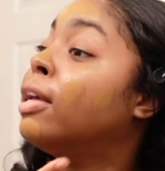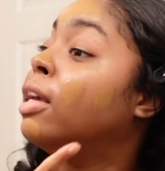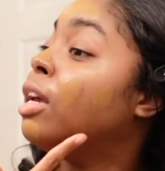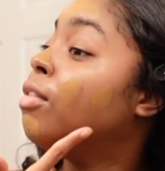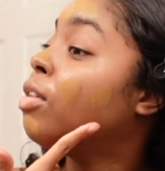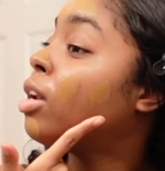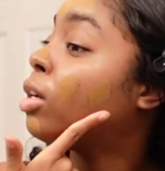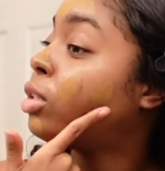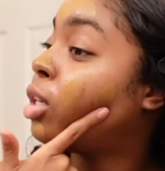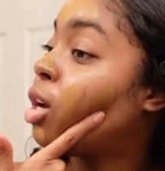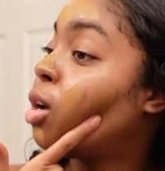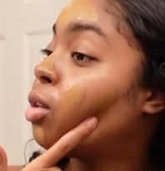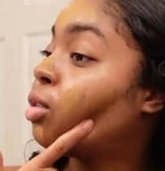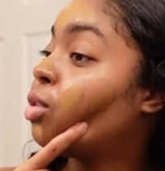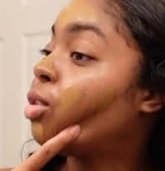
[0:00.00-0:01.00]
even though she
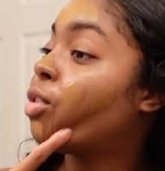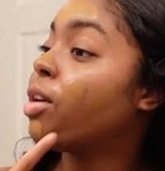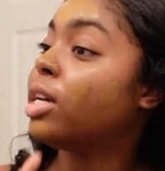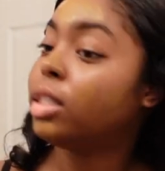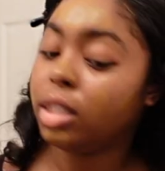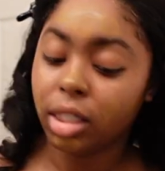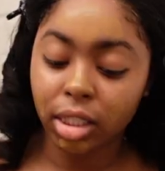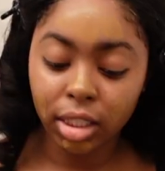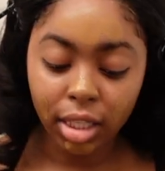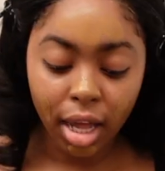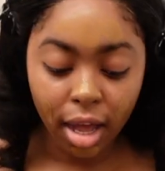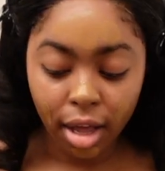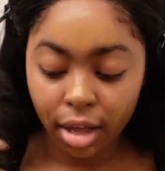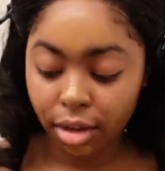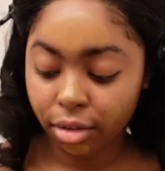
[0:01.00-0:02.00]
goes through the craziest
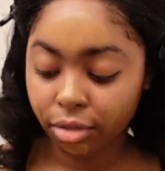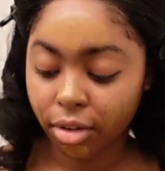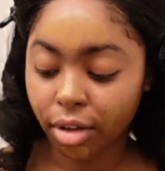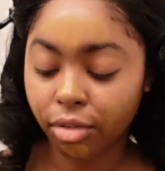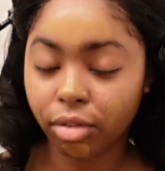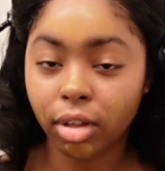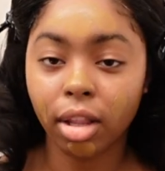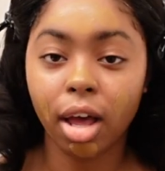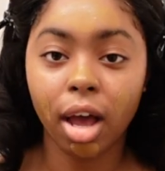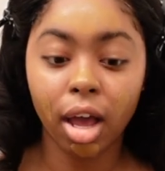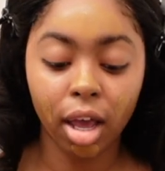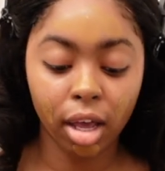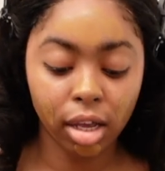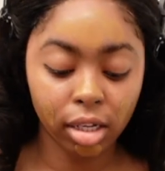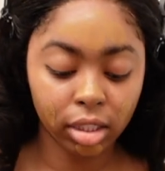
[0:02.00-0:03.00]
stuff I feel
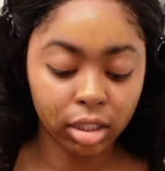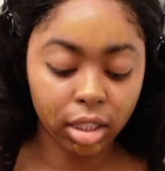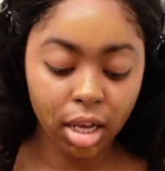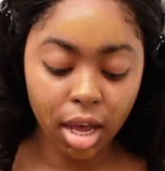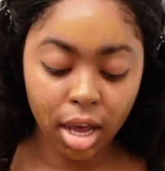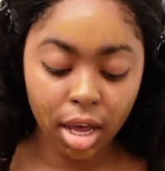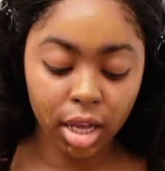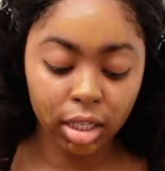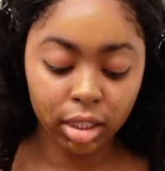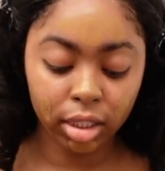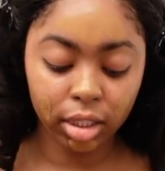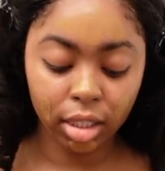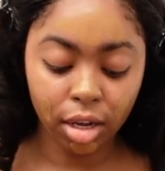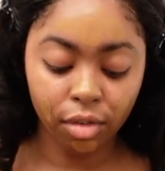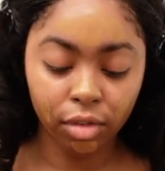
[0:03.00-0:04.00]
like she
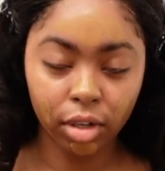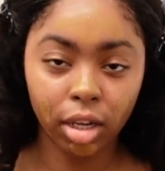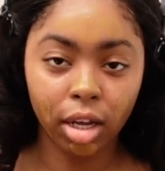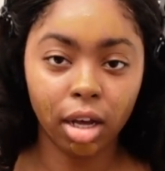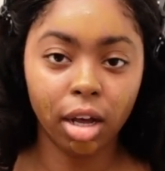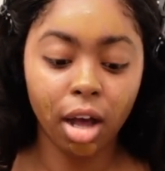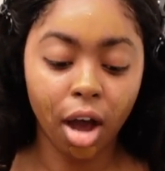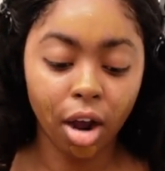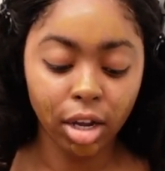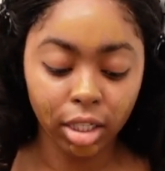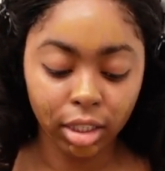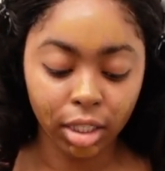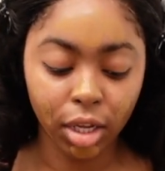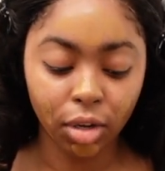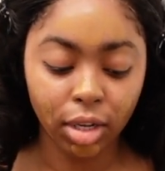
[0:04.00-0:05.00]
has a really good heart and
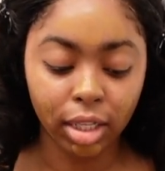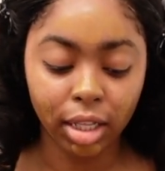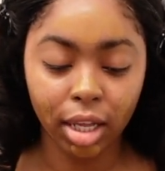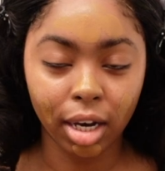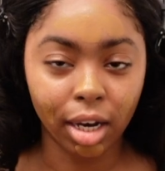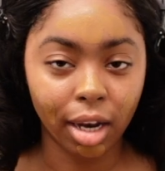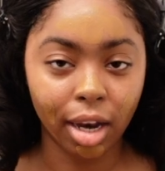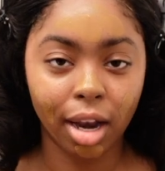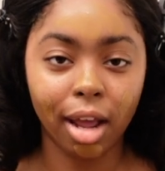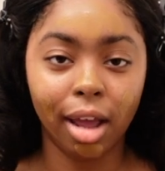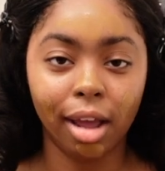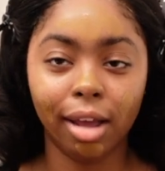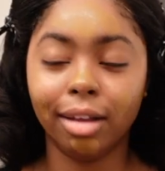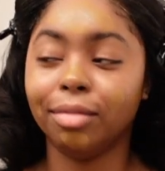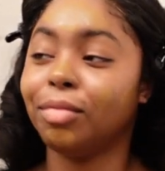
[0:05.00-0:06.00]
soul at the end of the
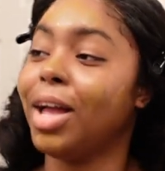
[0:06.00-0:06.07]
day